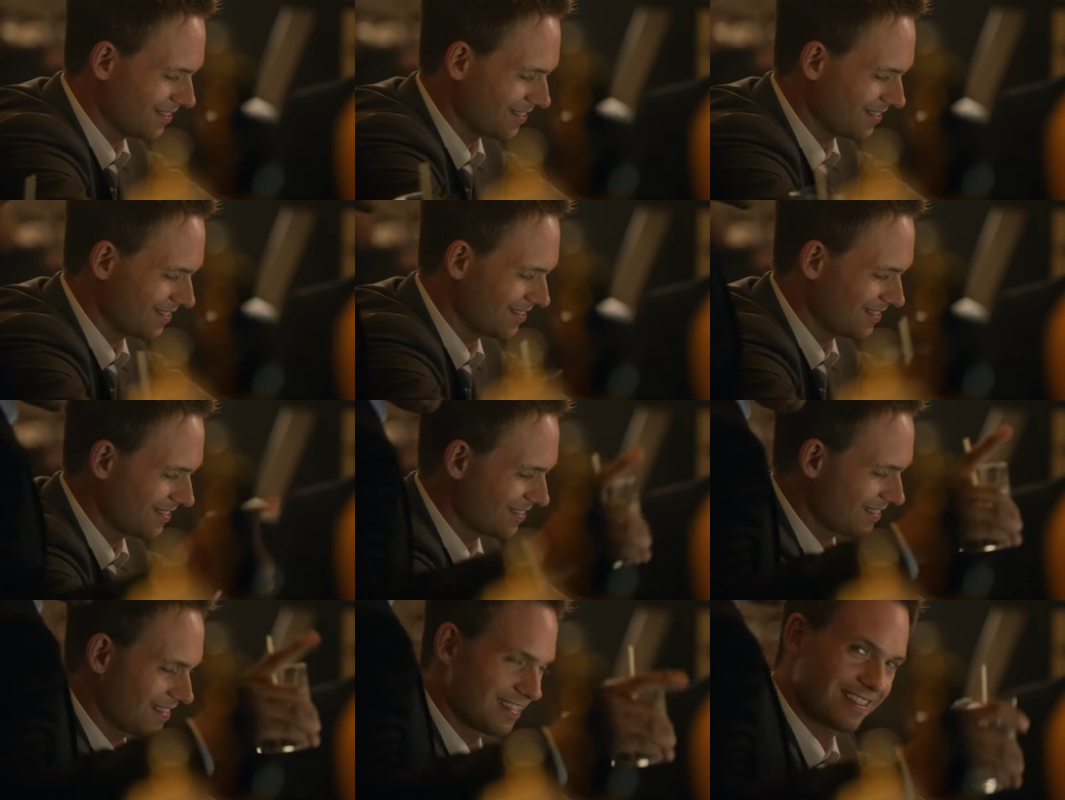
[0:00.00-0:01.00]
Bartender.
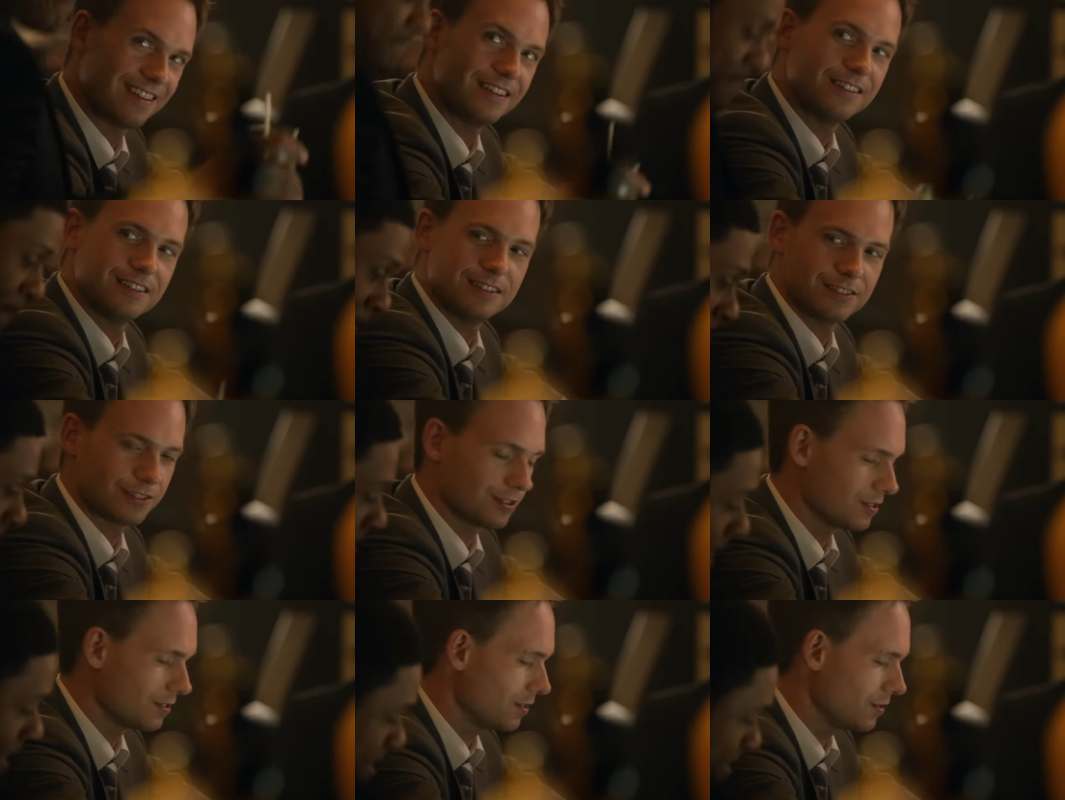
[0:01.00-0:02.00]
It's
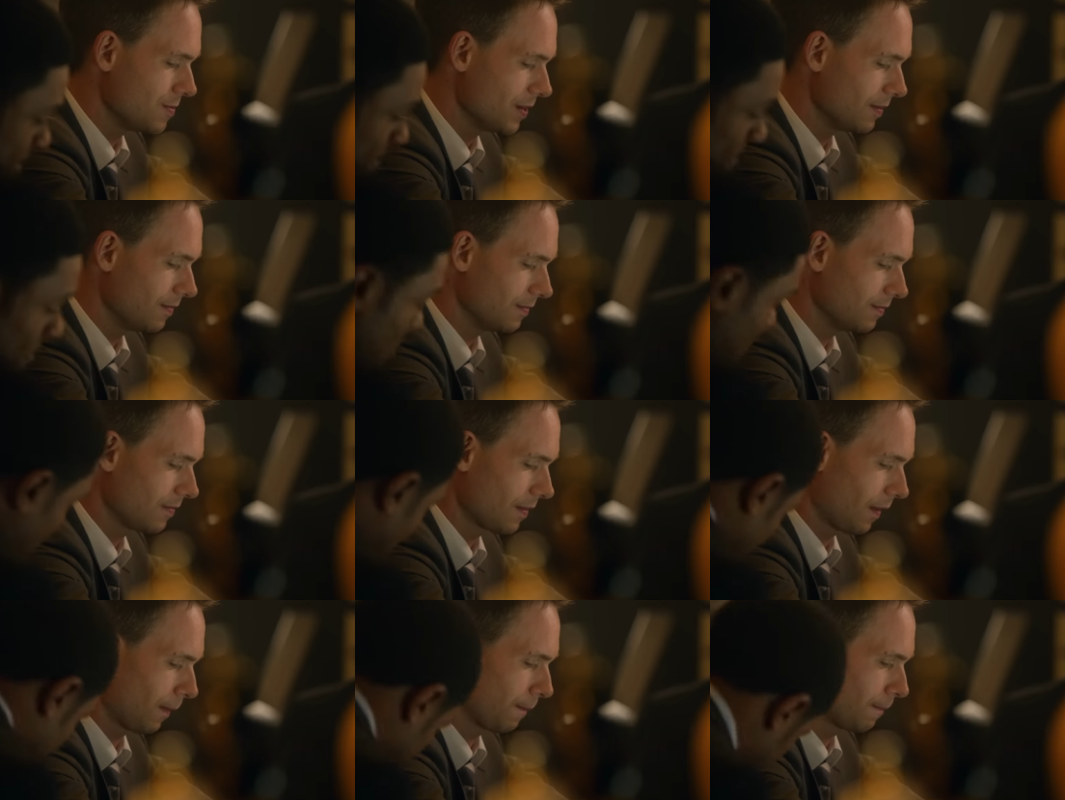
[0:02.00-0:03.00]
good to see you, man. You too,
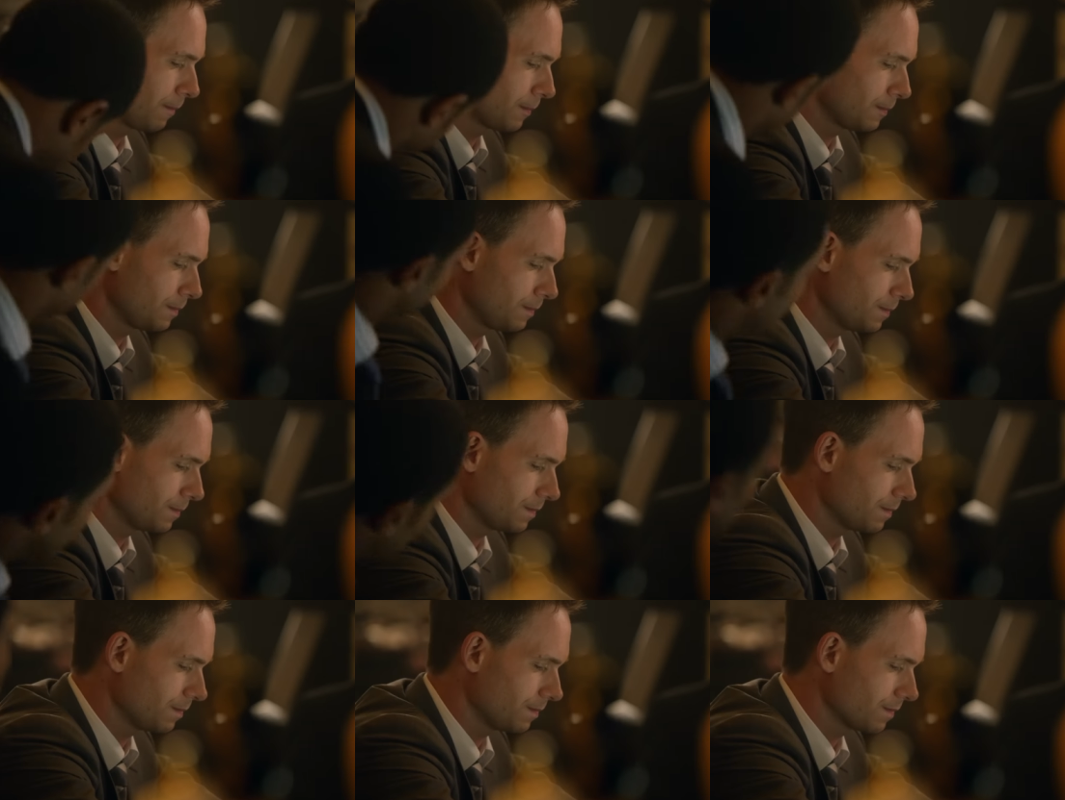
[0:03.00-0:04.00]
buddy. So
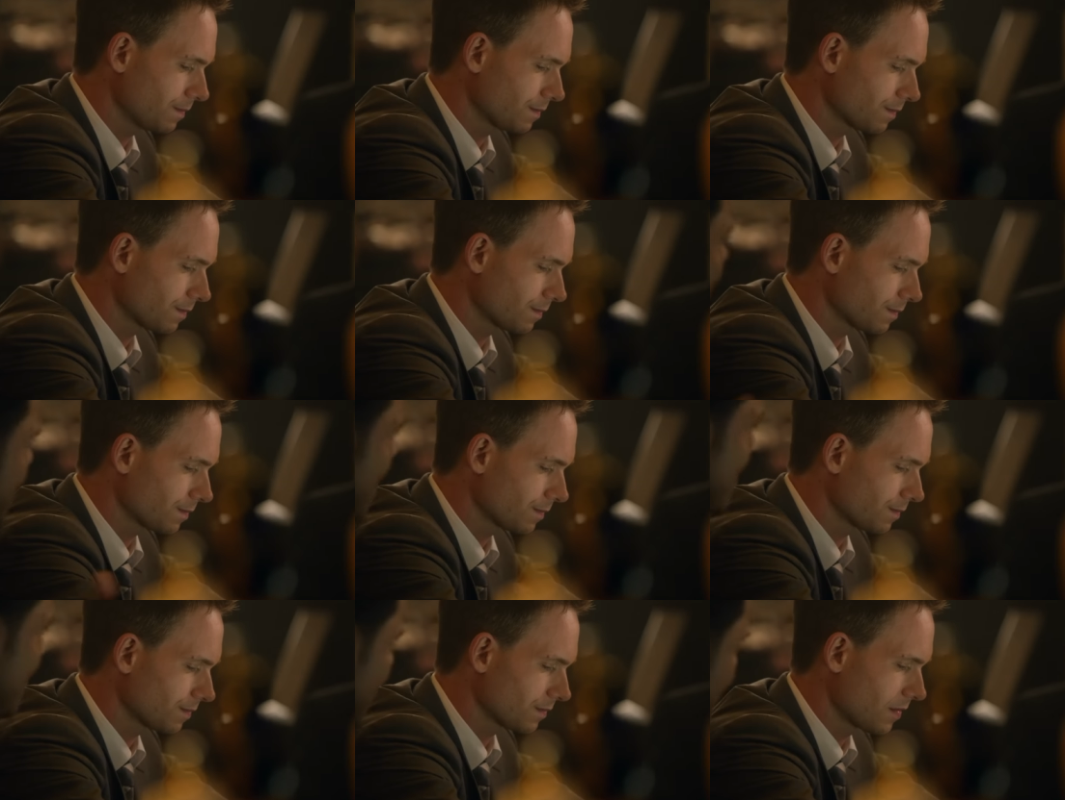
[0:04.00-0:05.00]
what's going on? You had a bad
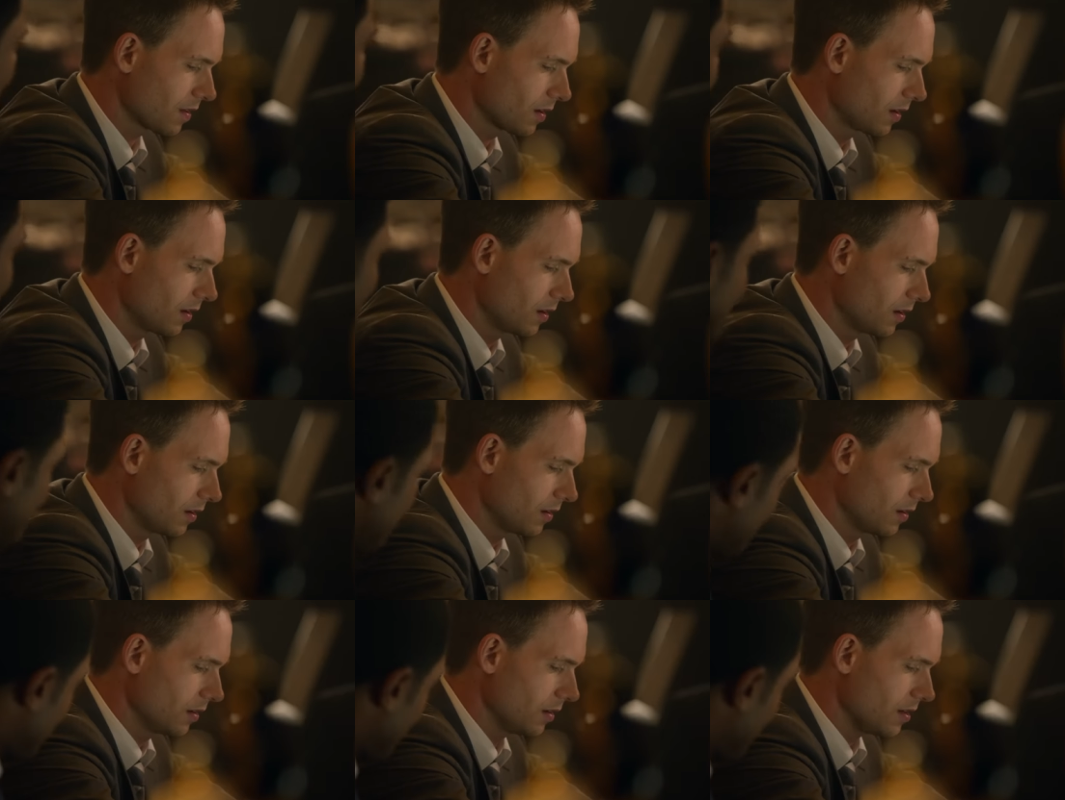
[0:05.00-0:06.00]
day?
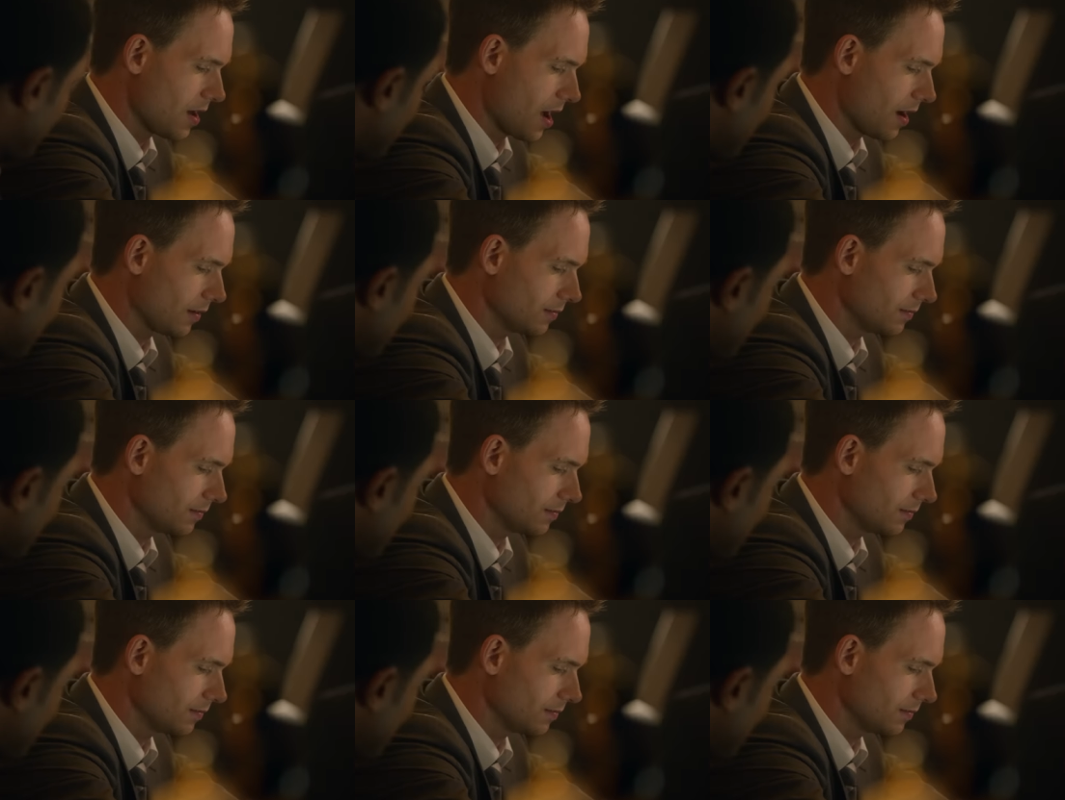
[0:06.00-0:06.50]
Yeah.